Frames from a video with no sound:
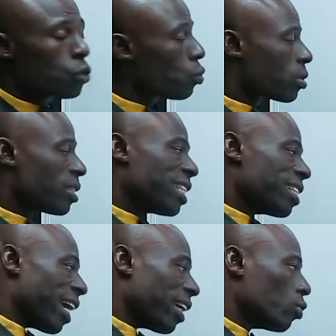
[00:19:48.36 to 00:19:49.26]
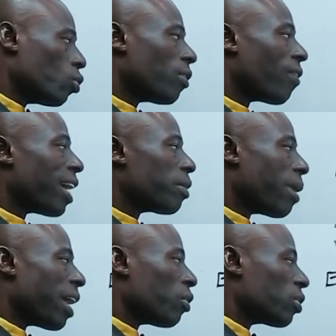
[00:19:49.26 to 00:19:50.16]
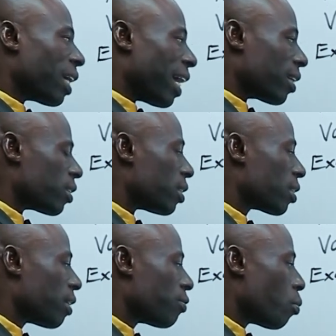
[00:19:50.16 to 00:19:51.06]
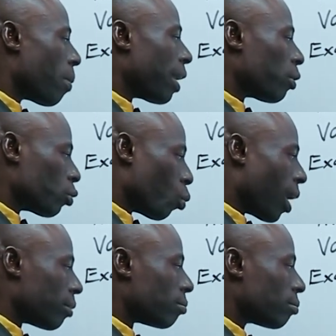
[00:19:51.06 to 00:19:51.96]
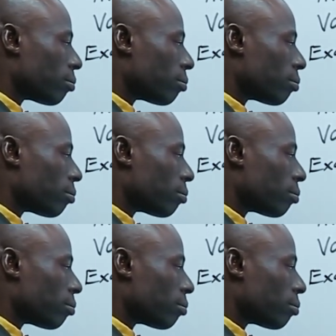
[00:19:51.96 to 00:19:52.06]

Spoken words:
Use this x to divide minus x, it gives you minus 1.